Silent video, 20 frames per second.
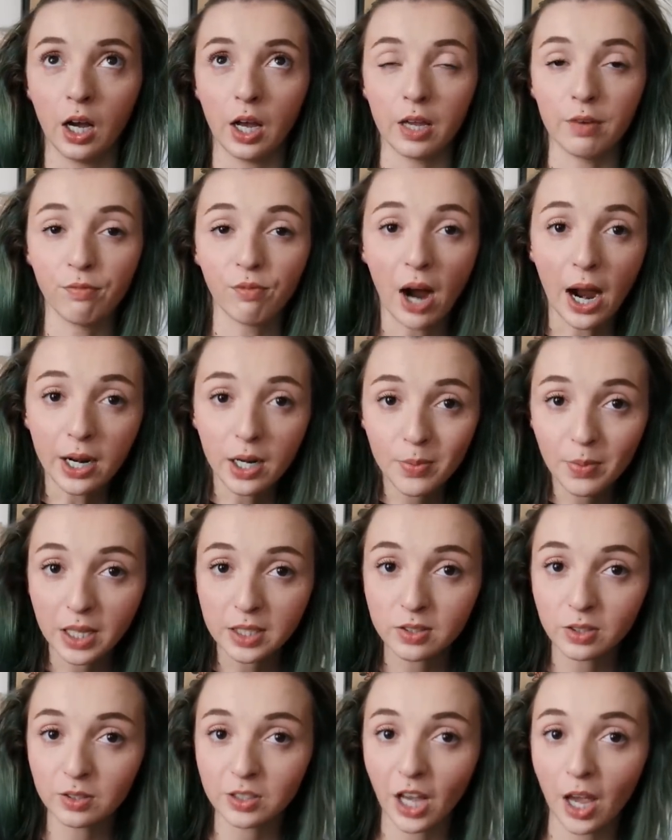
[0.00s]

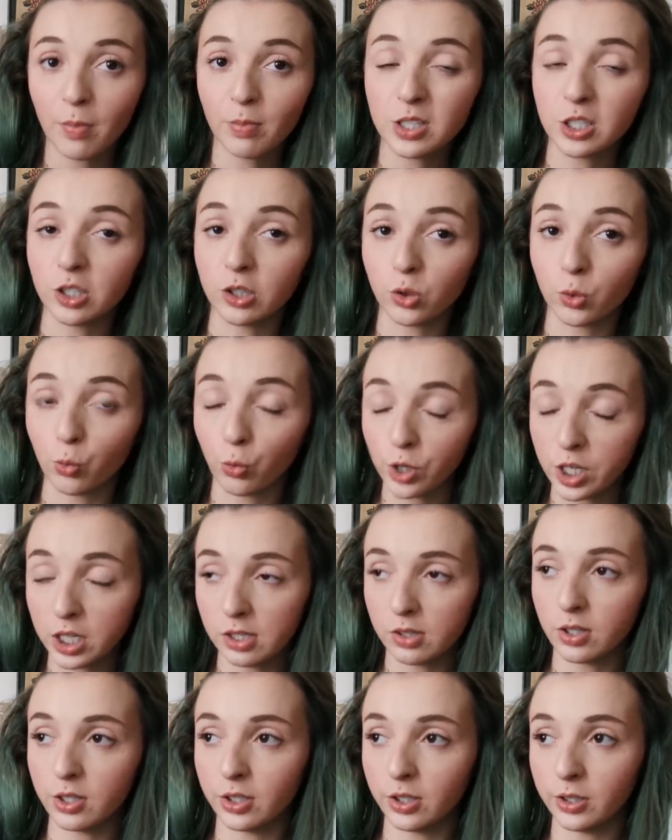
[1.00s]
Environmental damage is
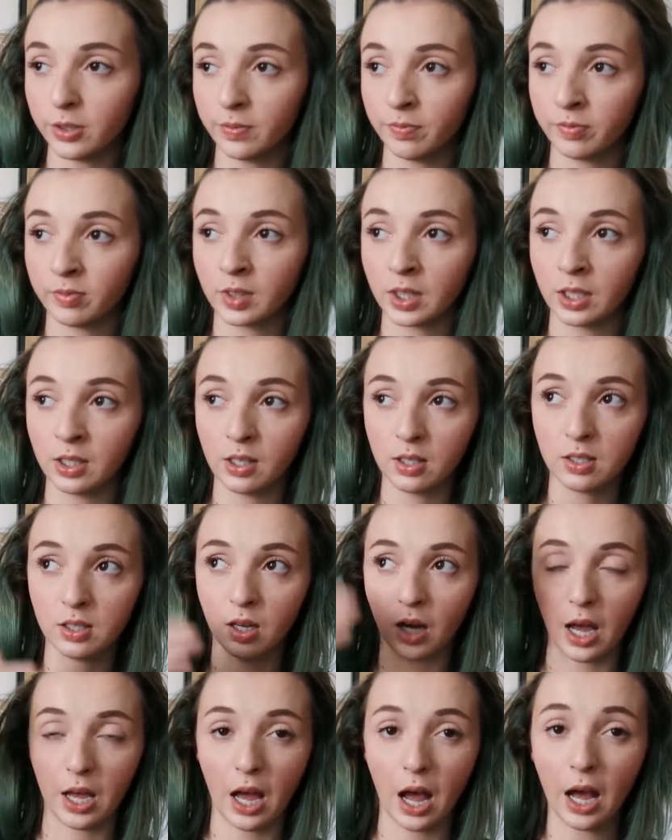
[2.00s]
real.
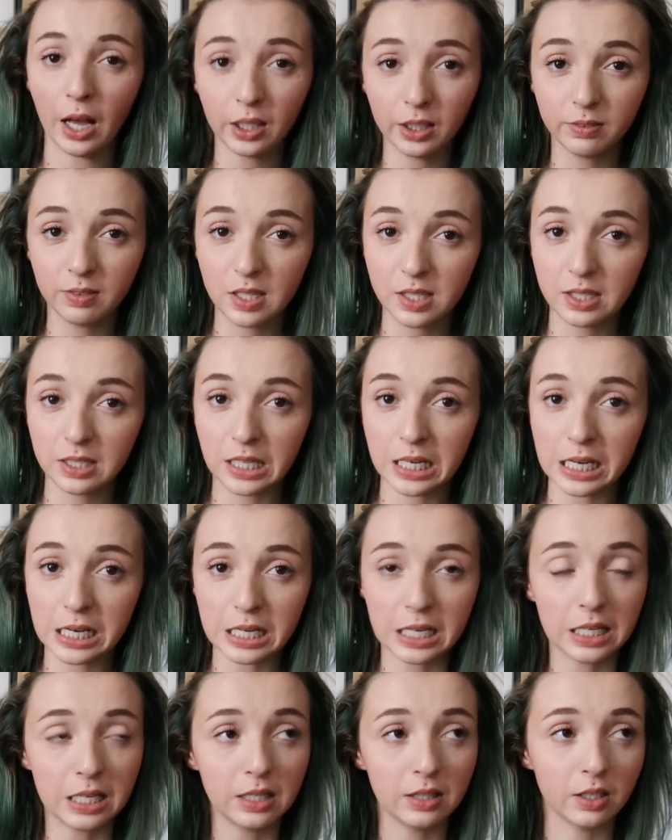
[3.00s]
I live in a
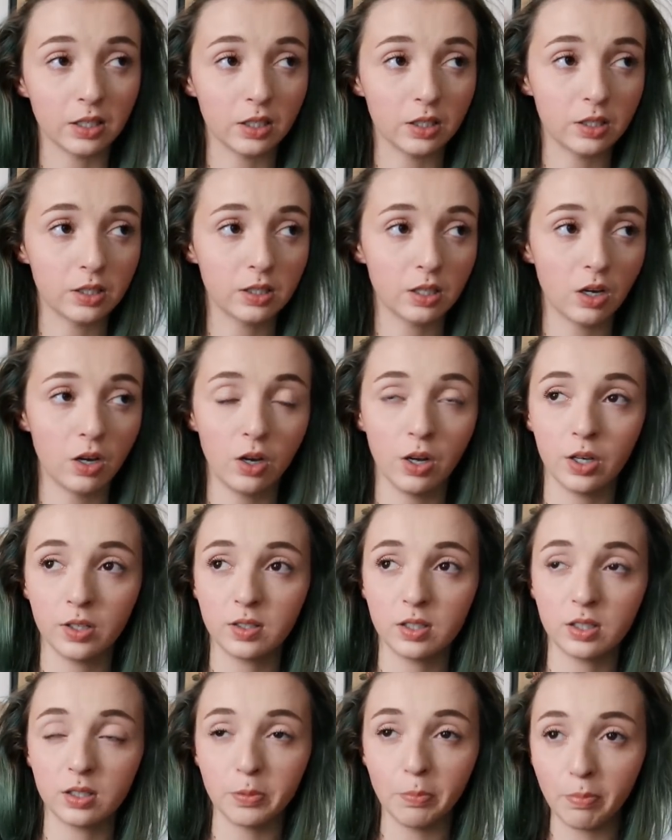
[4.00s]
city, there's
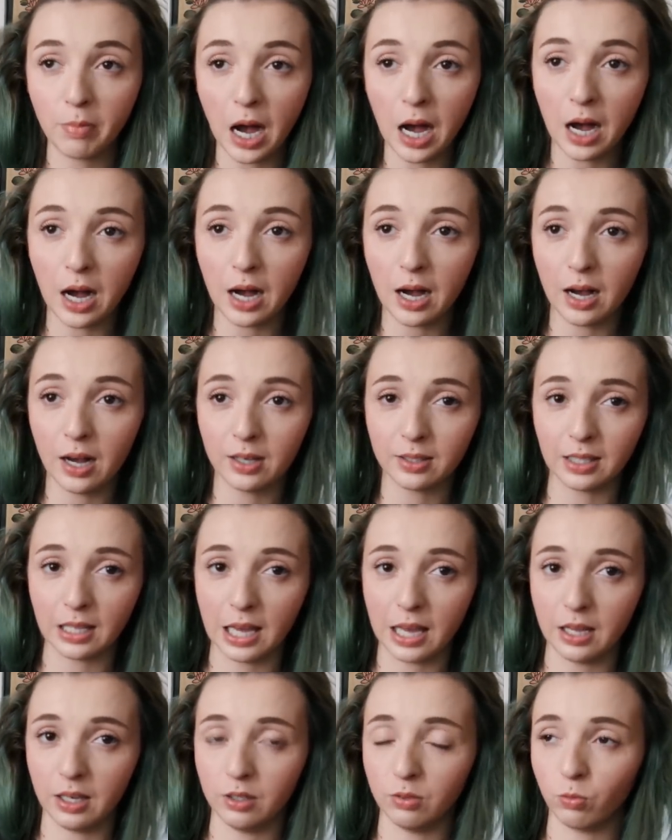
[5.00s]
smog
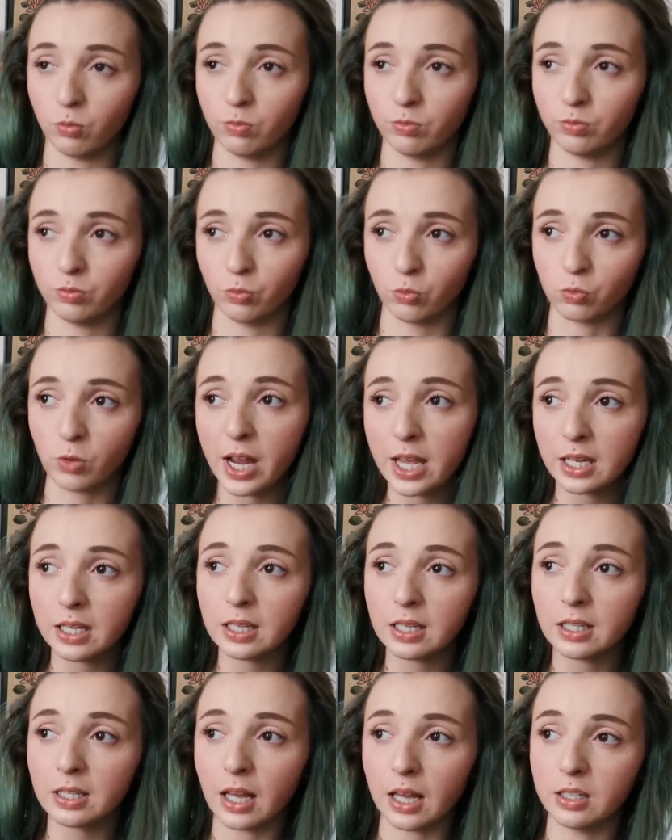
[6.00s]
and
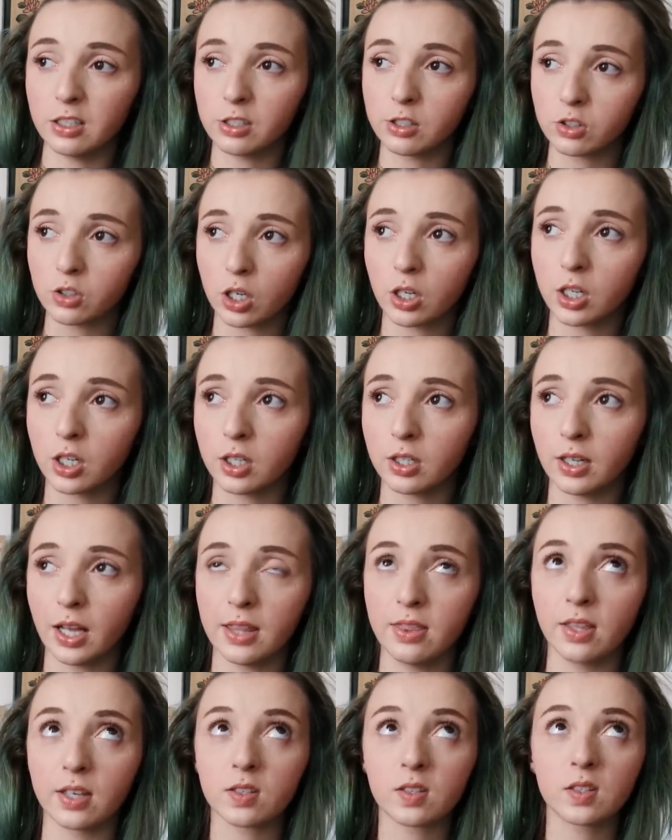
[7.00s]
rain and dirt
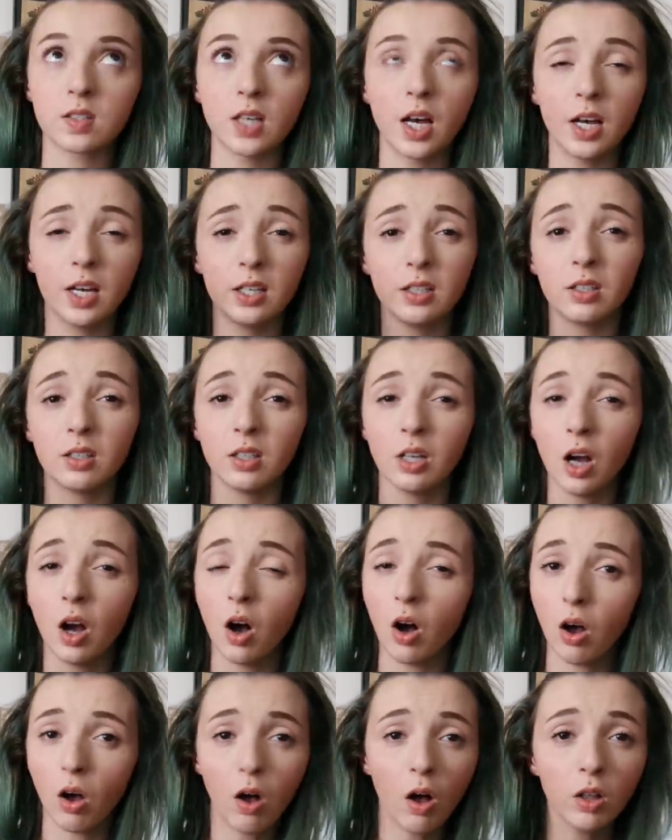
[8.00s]
and the sun.
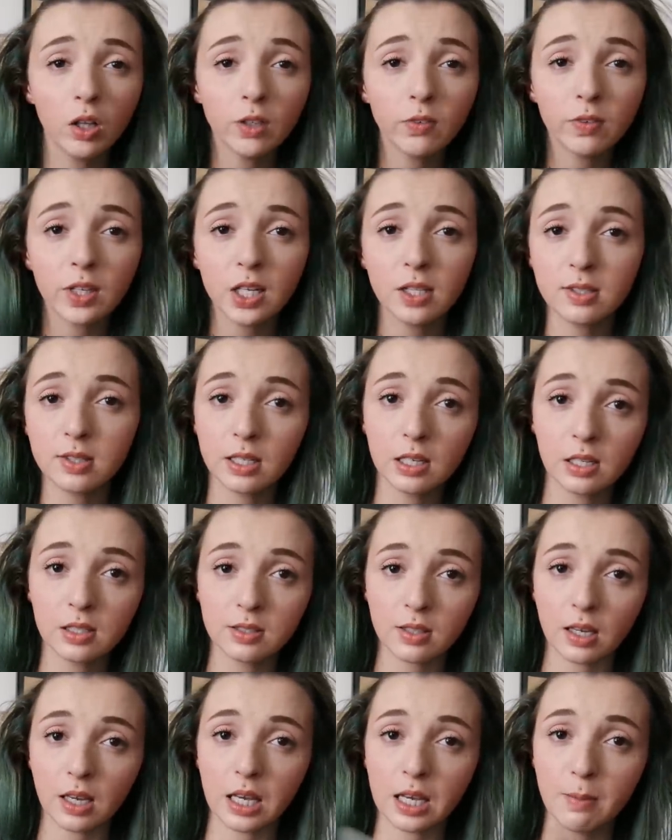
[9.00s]
All of these
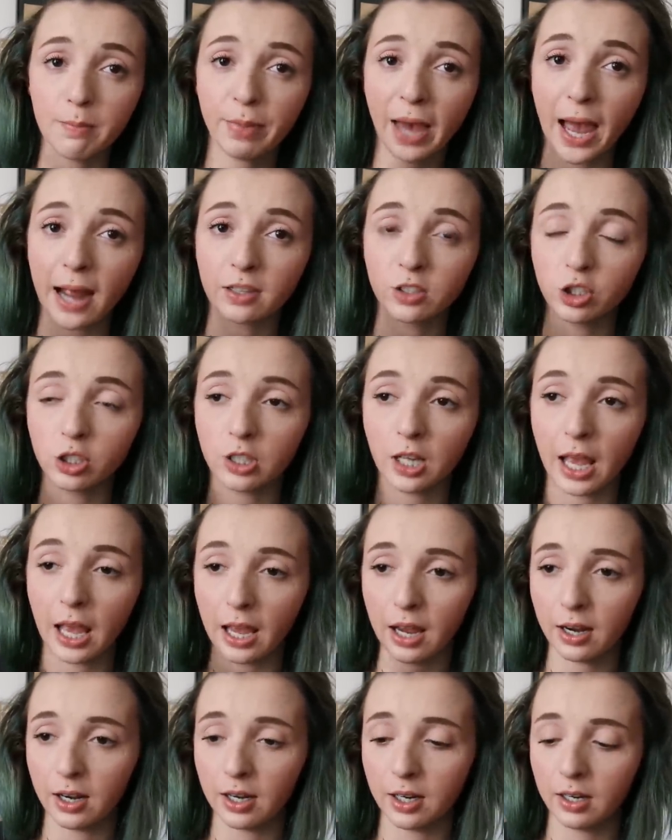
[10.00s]
things impact your
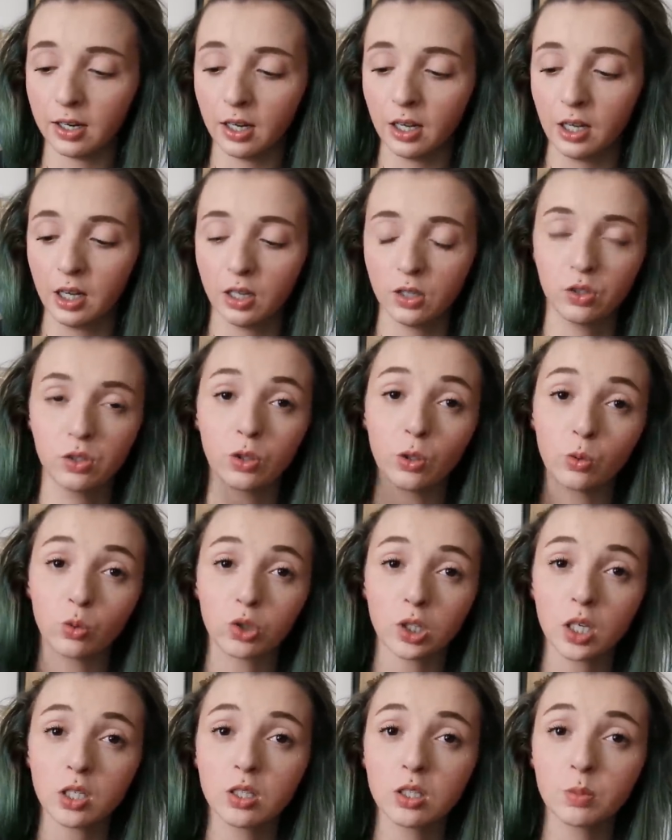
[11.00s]
hair, so
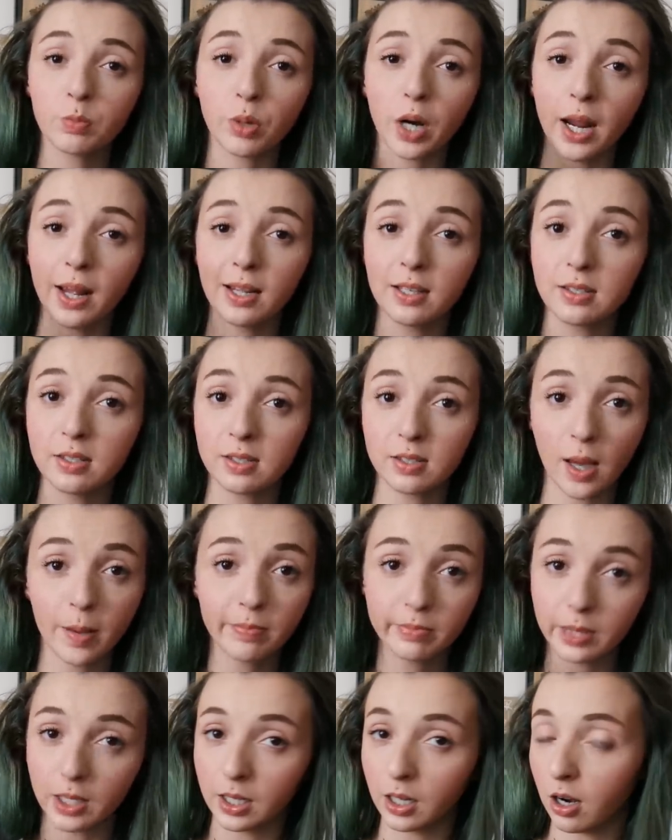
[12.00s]
just spray
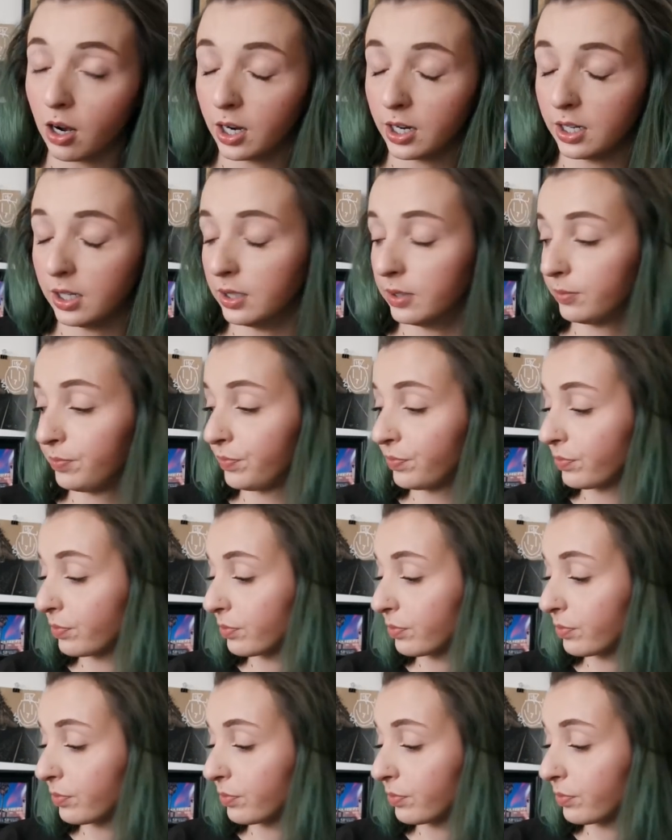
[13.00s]
something on it